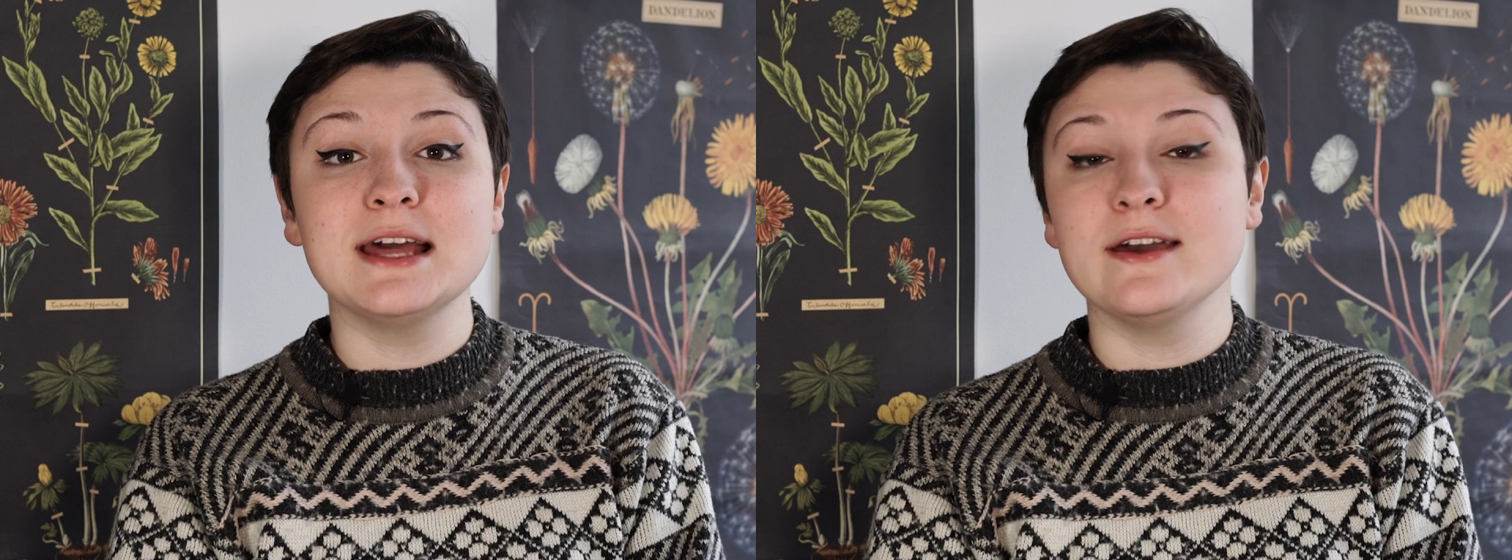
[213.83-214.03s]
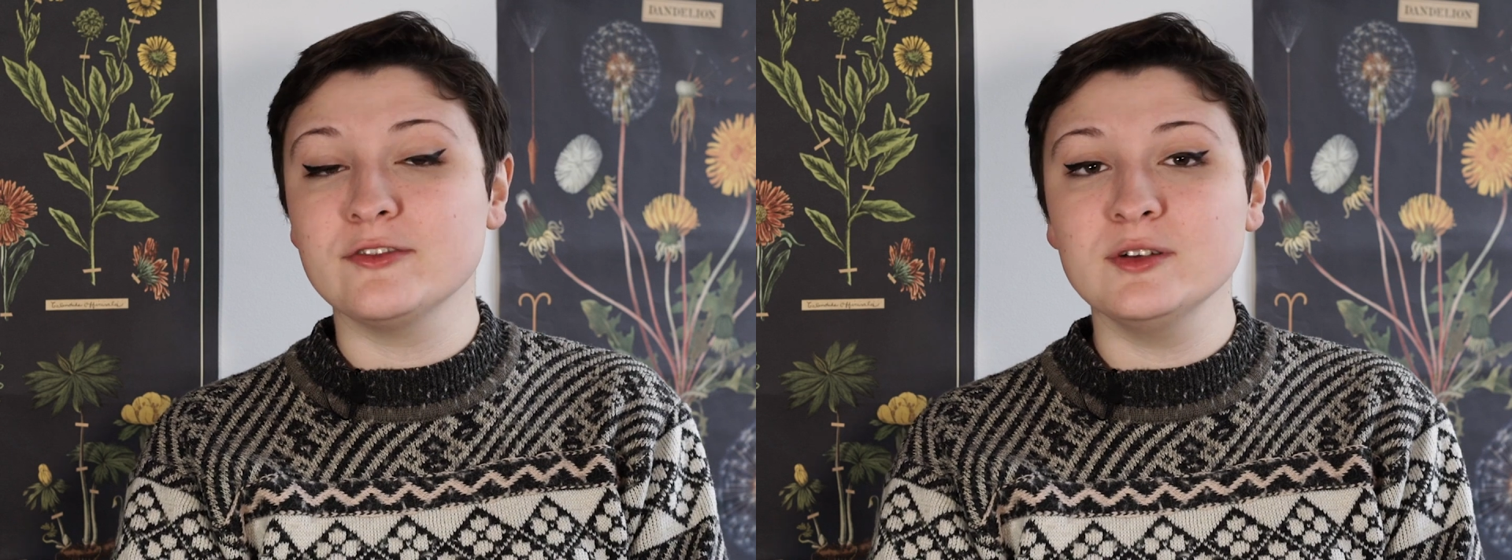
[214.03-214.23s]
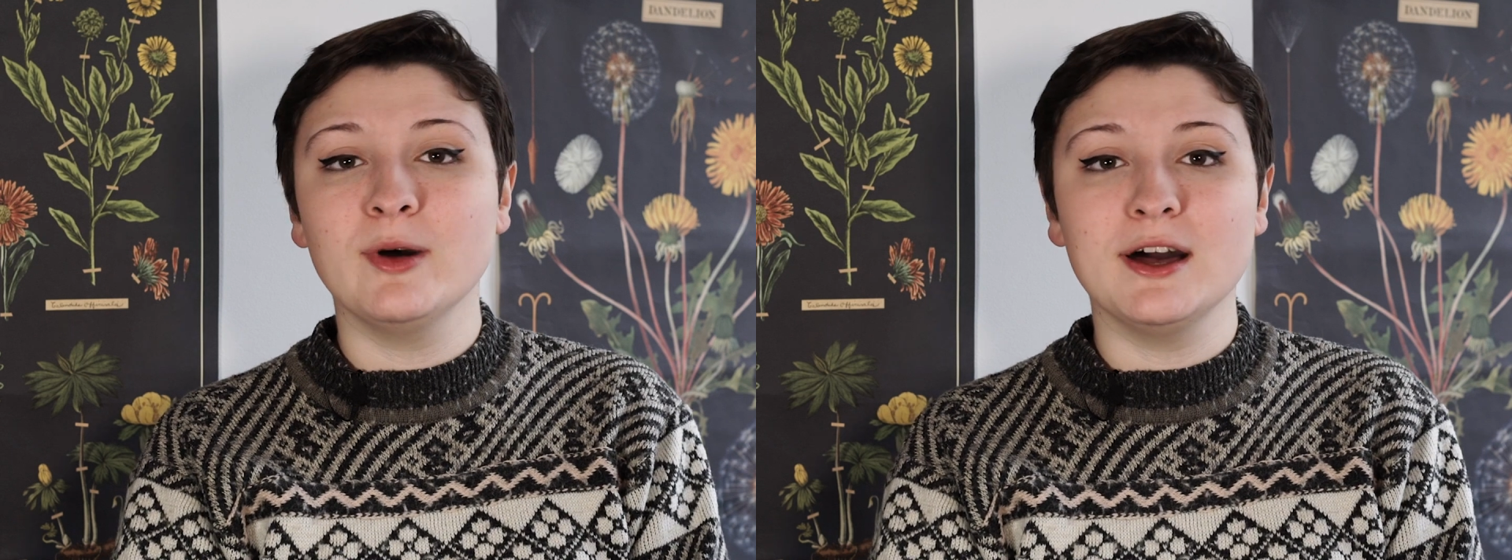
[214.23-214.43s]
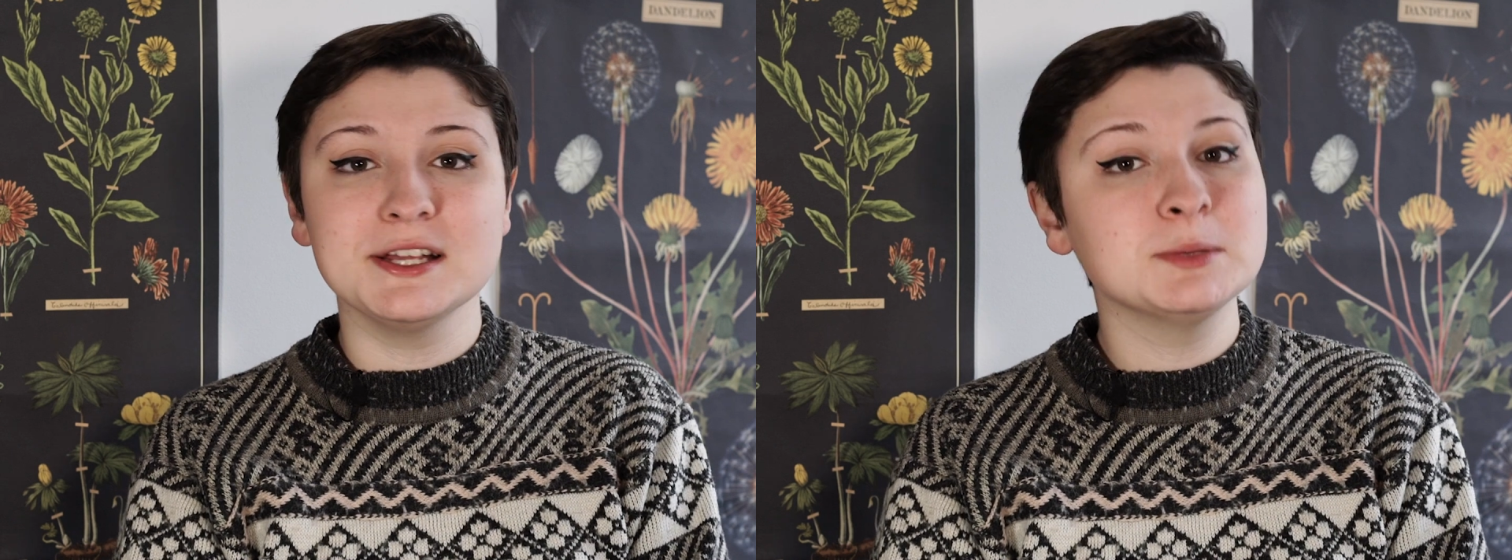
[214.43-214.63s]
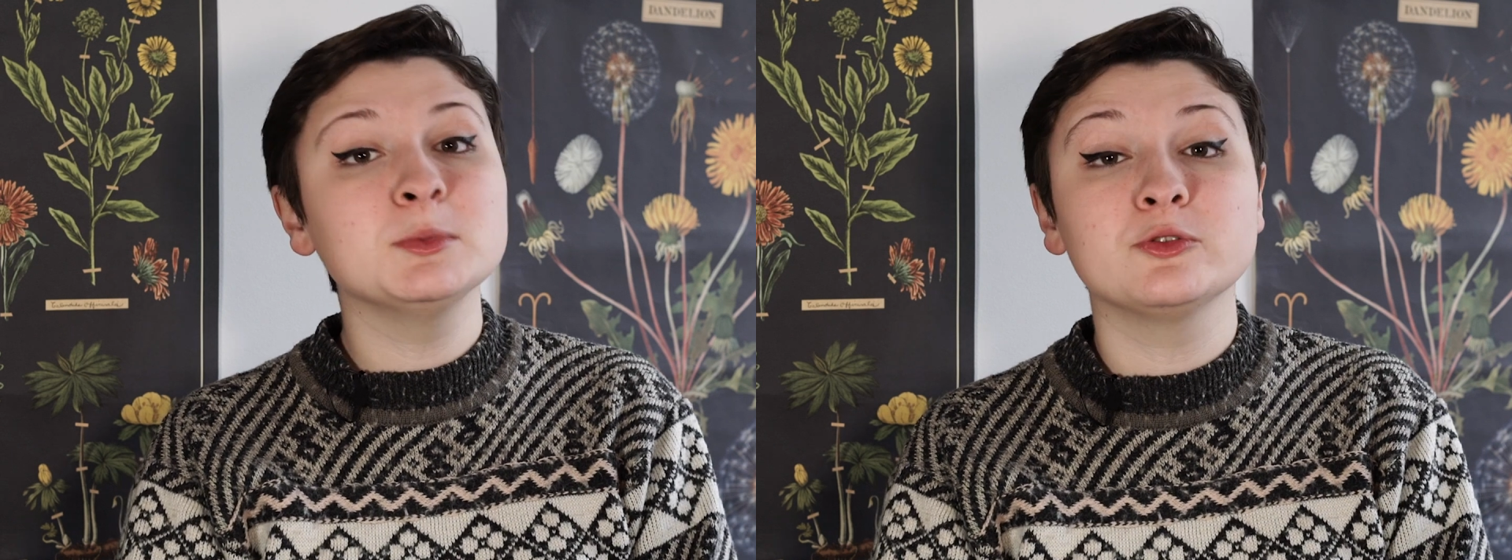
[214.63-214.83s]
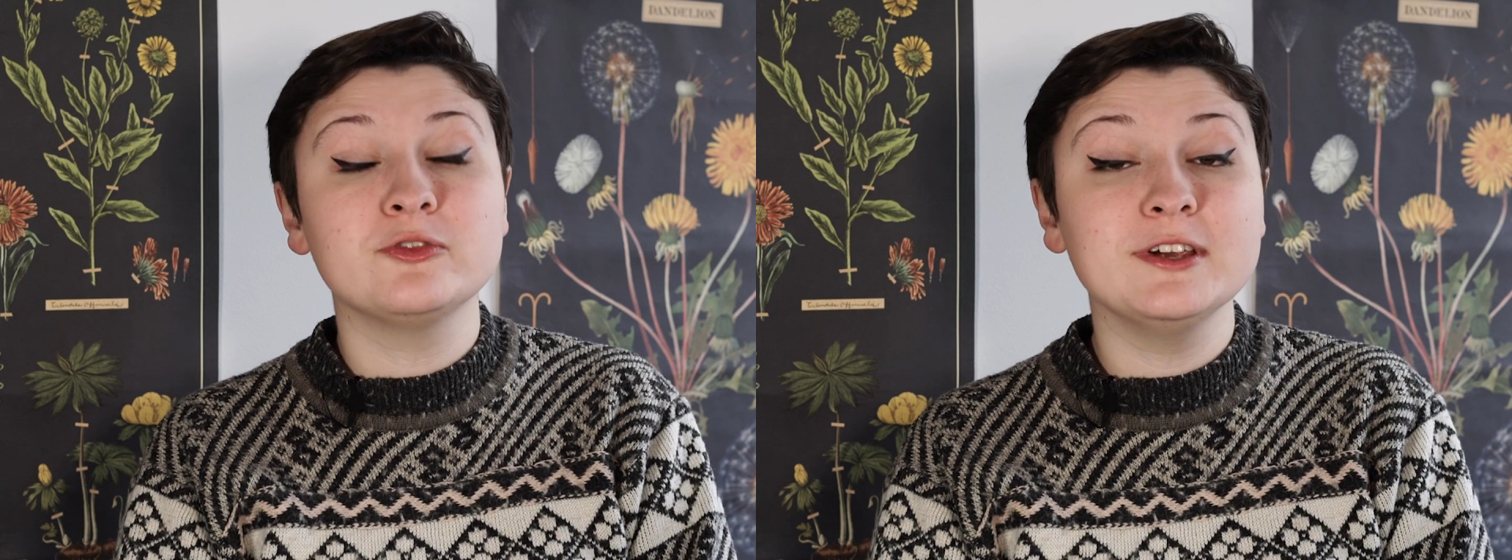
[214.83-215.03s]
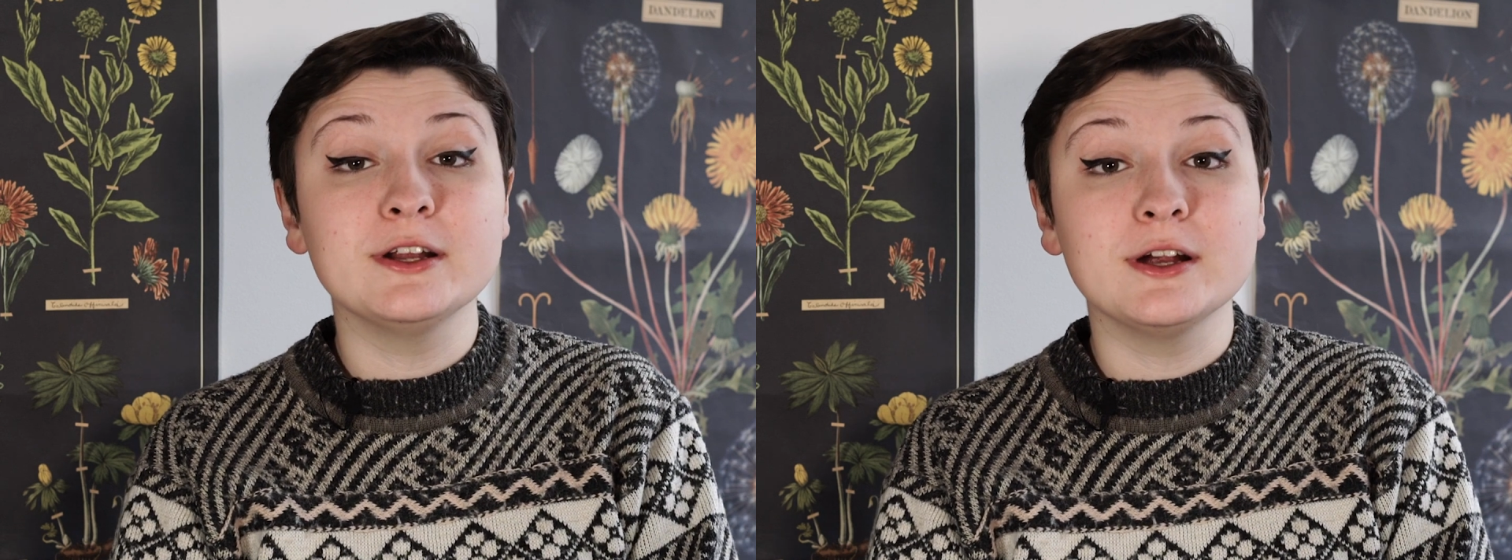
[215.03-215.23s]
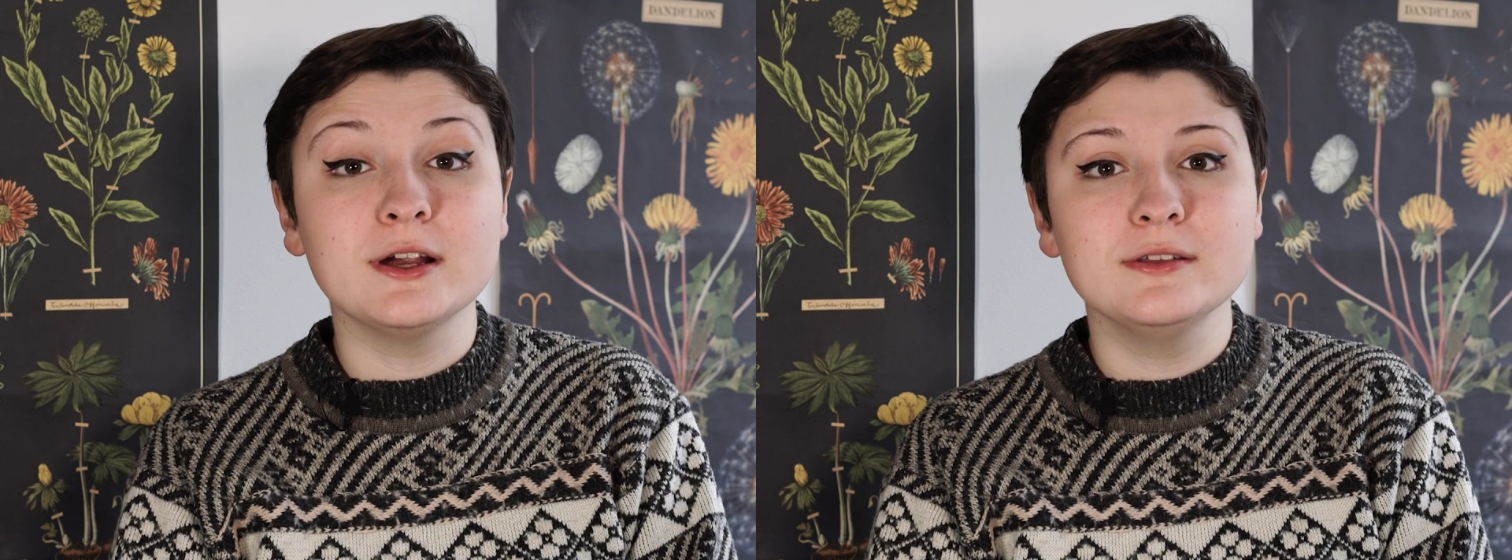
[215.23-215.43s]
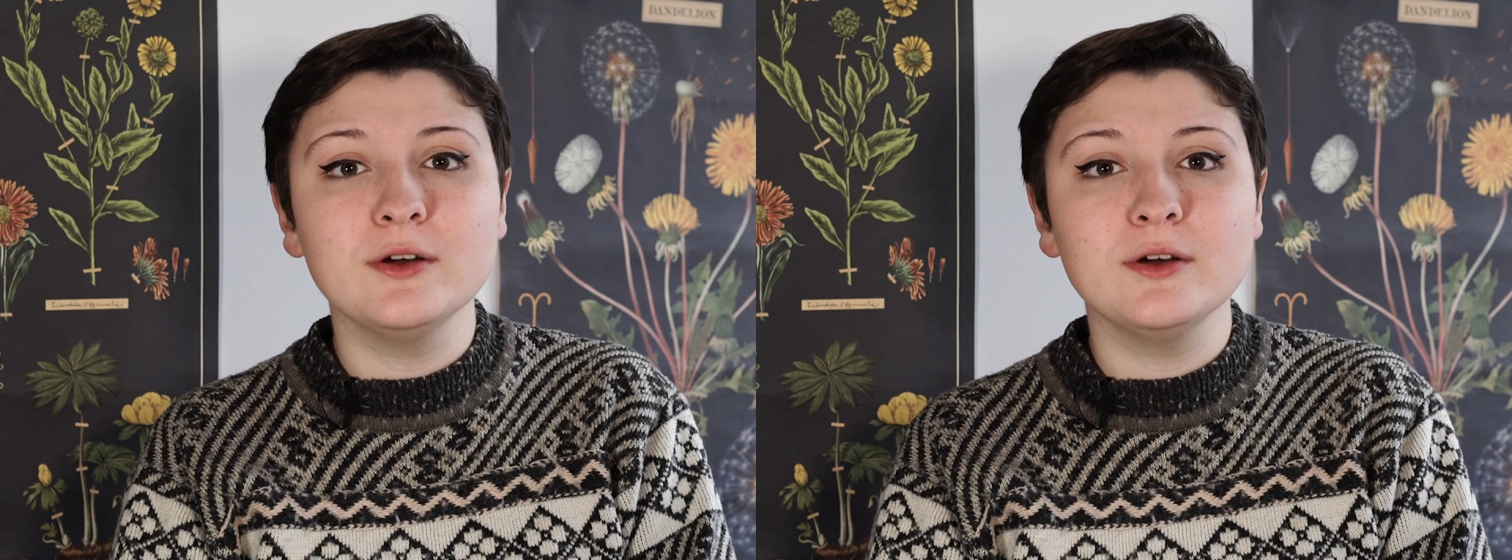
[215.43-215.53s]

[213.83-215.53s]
to every possible reader,